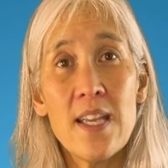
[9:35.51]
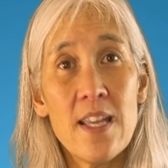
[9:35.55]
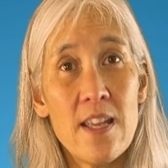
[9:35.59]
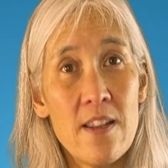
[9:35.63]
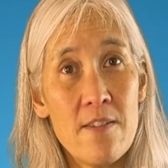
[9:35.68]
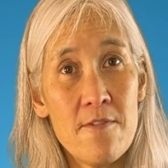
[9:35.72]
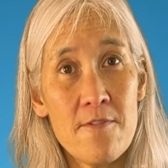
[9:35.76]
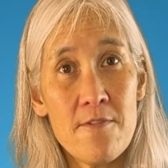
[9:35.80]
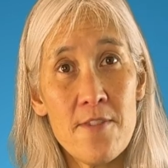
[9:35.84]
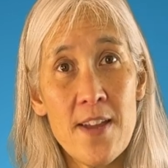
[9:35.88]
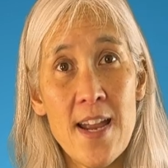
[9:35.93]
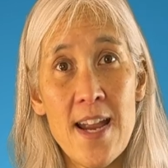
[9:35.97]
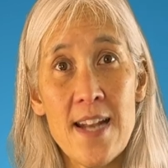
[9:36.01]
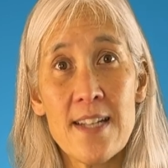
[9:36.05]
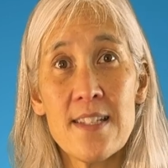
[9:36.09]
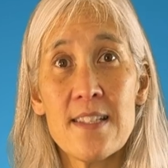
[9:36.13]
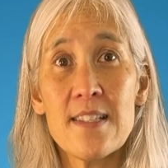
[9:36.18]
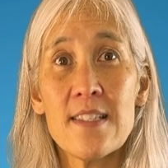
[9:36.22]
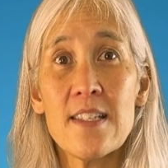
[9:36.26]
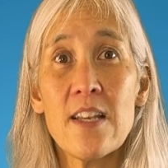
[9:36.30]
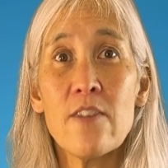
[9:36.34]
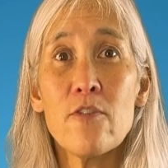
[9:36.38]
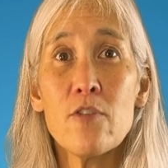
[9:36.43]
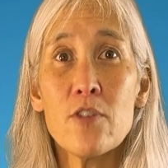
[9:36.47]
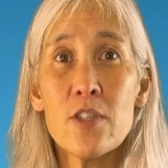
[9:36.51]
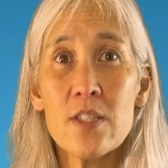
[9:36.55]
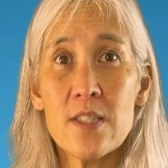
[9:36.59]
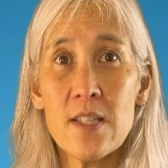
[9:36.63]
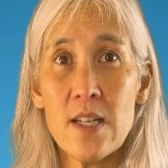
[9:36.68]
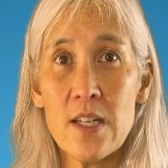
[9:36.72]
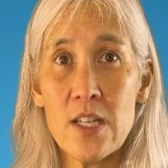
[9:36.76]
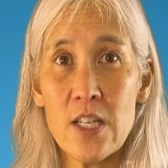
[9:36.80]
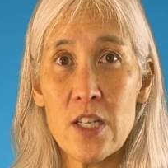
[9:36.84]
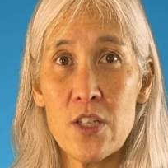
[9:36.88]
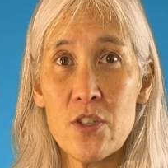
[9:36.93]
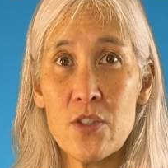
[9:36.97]
In fact, several
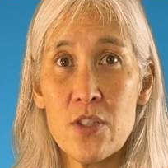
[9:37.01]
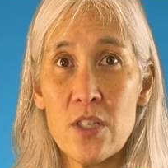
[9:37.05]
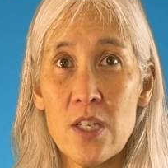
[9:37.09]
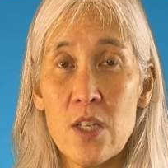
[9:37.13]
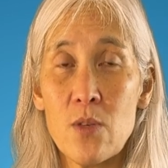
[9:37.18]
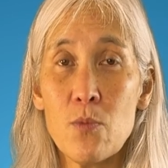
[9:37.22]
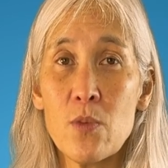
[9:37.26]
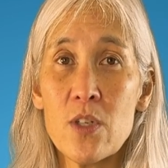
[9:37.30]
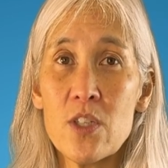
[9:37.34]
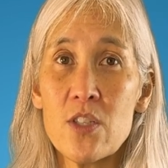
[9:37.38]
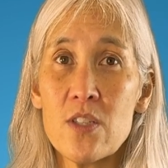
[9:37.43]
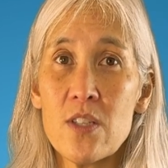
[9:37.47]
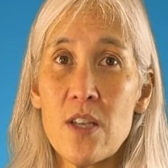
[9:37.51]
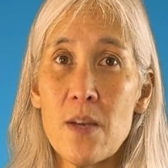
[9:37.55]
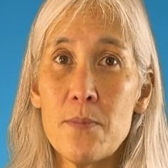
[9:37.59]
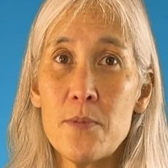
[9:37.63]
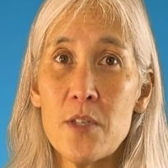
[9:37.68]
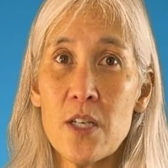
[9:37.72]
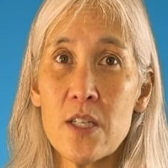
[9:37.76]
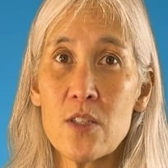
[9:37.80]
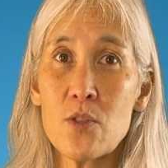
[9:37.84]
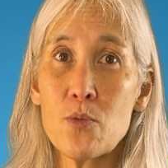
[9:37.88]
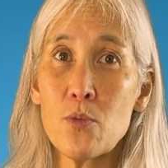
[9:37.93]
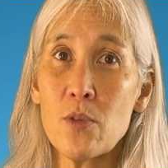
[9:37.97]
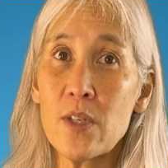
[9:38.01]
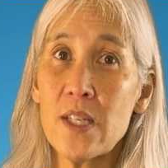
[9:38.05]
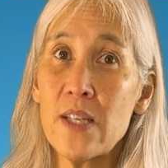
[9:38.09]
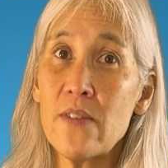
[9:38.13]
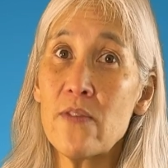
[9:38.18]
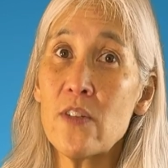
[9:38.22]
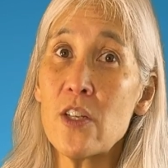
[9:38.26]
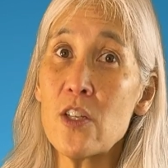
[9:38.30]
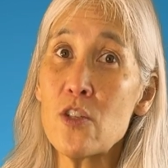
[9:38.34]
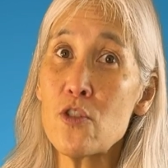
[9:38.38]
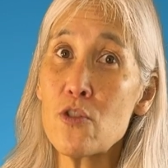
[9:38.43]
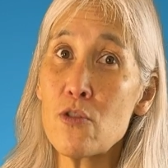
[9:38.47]
studies in which subjects were
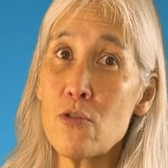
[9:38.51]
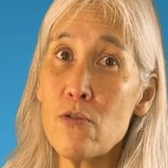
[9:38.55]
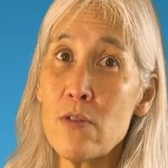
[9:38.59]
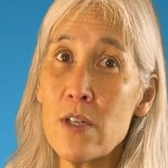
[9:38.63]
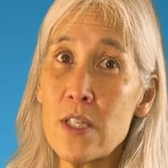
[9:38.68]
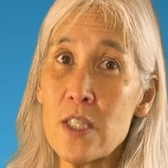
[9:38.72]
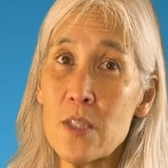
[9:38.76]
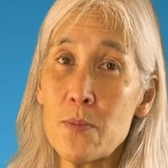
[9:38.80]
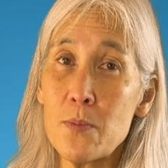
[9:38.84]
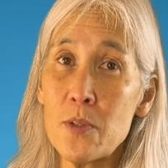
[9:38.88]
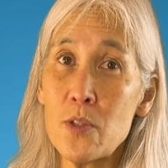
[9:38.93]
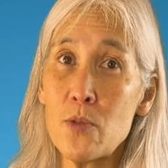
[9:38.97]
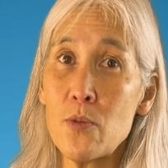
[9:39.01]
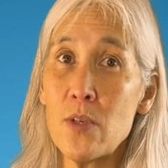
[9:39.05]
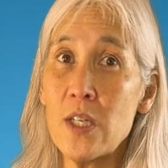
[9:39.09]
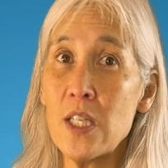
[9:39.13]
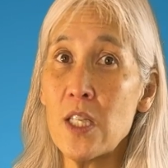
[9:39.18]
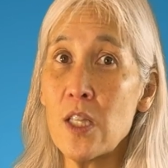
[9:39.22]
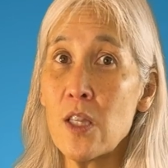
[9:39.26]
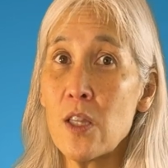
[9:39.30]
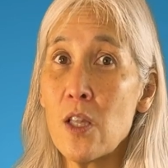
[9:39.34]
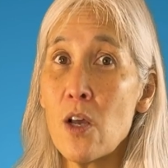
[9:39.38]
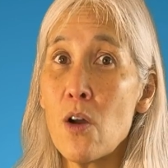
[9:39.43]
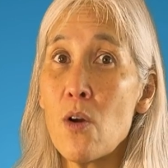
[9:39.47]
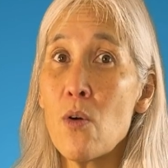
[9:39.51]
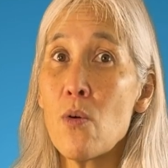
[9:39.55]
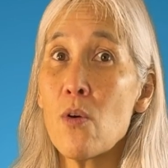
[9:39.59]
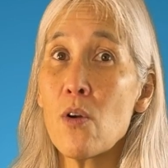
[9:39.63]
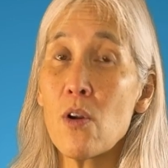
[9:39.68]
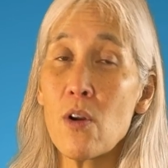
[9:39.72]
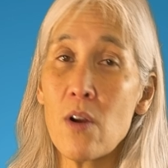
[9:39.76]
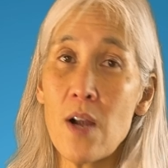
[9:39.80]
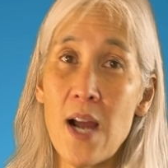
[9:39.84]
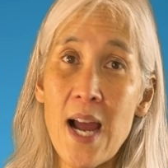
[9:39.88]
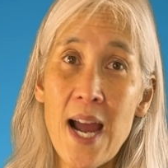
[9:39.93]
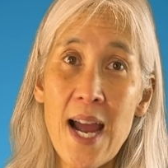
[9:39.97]
given a choice between low
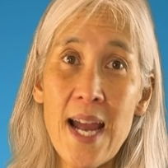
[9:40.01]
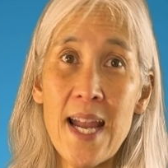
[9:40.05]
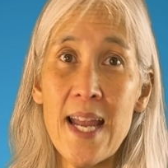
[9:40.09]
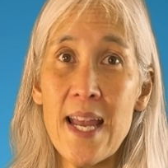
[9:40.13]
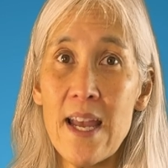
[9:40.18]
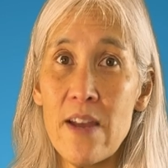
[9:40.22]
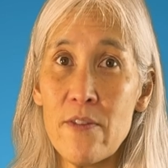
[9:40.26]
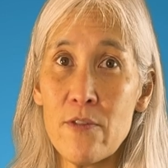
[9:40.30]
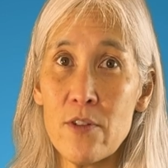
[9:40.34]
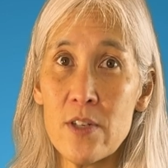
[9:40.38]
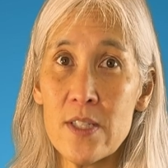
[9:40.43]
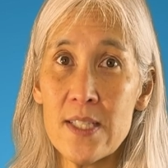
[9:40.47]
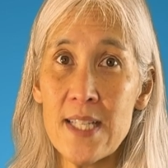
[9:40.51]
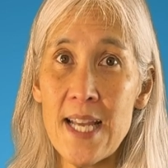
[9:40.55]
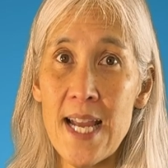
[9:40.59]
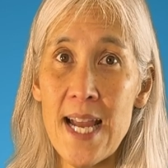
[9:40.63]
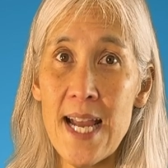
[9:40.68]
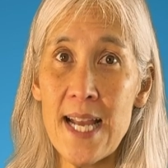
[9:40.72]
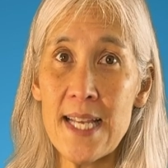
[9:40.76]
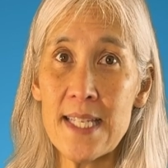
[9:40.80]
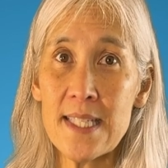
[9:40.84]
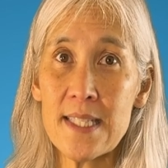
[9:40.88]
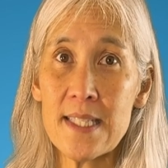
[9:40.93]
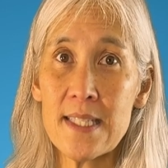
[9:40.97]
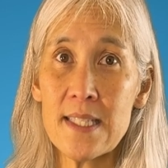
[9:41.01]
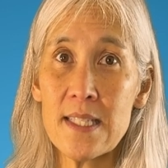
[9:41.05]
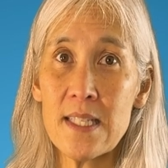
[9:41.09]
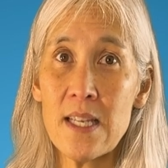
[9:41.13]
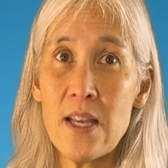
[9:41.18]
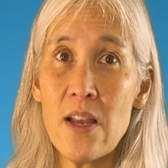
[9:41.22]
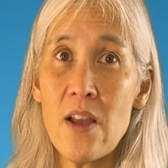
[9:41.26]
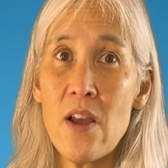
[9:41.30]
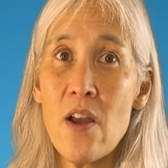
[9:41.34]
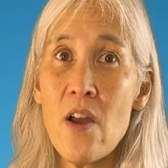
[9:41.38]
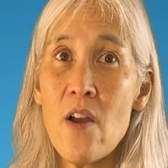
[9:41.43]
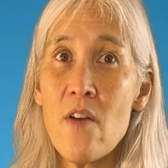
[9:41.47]
or high effort tasks
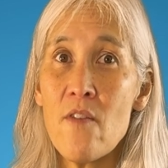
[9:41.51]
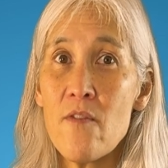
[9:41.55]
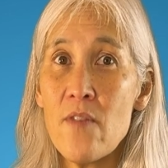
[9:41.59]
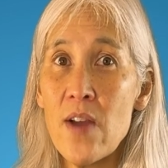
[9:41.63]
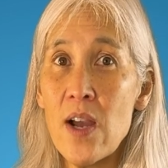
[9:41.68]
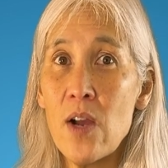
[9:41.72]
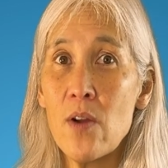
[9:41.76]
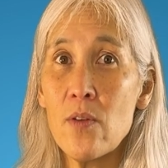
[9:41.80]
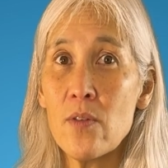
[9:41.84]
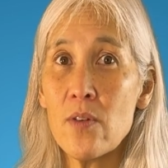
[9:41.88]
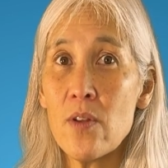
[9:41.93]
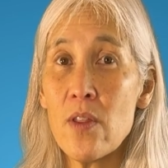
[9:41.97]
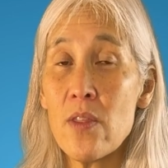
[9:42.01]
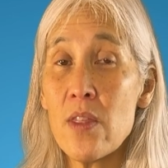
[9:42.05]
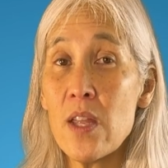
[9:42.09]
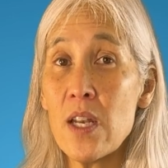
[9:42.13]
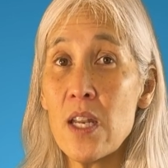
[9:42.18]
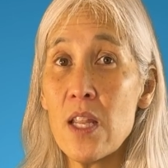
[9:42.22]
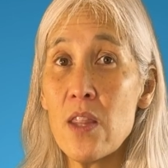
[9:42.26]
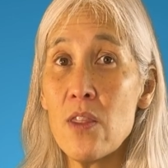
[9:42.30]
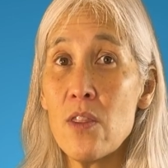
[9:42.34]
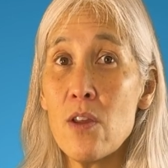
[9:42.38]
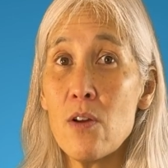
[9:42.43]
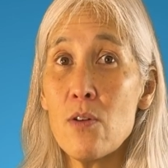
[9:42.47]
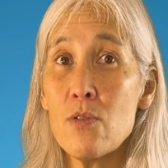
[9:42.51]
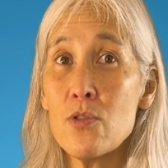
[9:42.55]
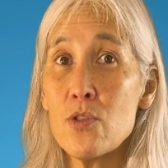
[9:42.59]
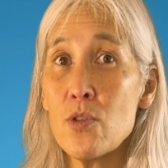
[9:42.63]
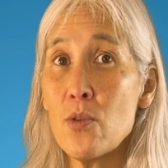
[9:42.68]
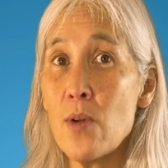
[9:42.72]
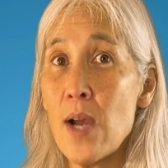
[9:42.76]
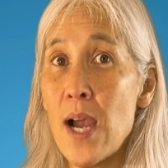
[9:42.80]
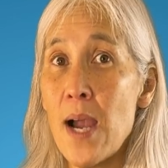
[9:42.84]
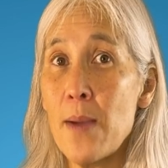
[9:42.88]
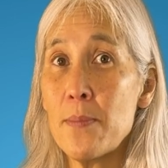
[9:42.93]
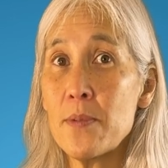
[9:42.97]
found that in those
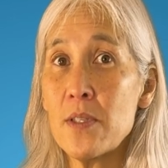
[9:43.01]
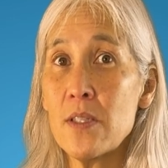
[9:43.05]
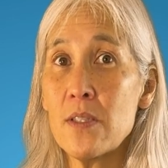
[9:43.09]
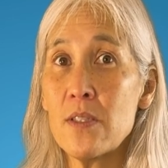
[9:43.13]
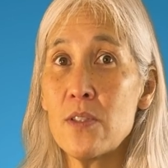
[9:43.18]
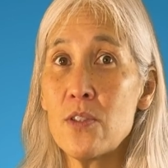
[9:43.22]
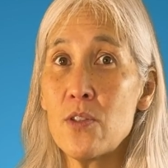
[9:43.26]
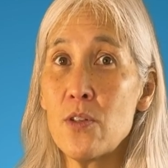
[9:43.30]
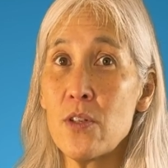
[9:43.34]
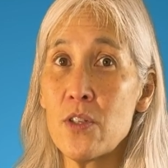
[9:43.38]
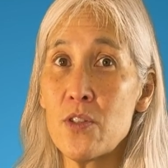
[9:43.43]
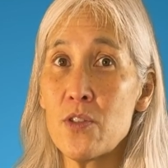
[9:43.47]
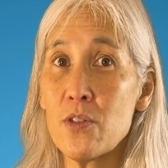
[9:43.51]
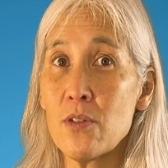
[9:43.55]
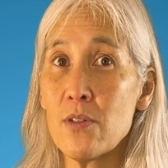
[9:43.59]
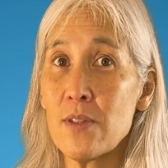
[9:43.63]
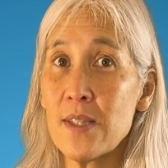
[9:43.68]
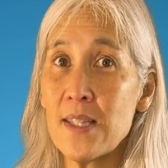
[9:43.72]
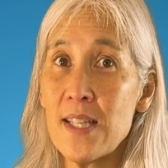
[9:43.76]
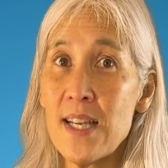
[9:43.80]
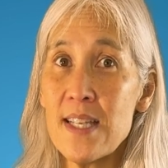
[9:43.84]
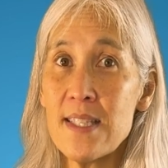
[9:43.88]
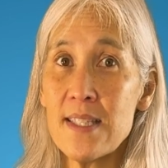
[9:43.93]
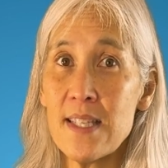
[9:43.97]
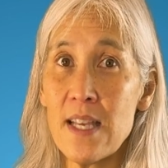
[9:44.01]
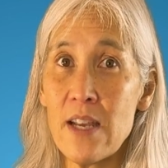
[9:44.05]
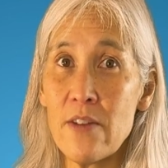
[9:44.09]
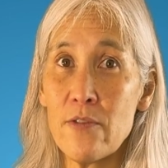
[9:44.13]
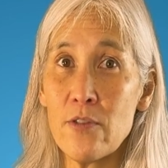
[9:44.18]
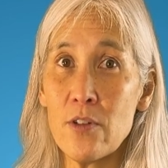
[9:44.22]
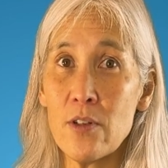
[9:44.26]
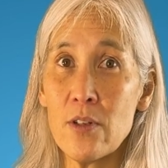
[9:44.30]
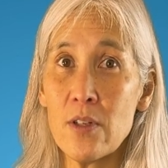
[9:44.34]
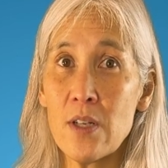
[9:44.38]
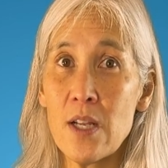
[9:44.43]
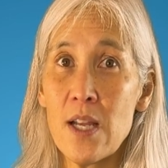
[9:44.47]
who opted to exert less
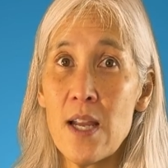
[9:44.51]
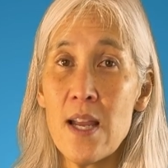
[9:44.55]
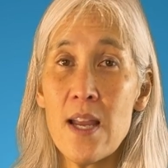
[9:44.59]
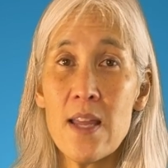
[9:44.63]
effort,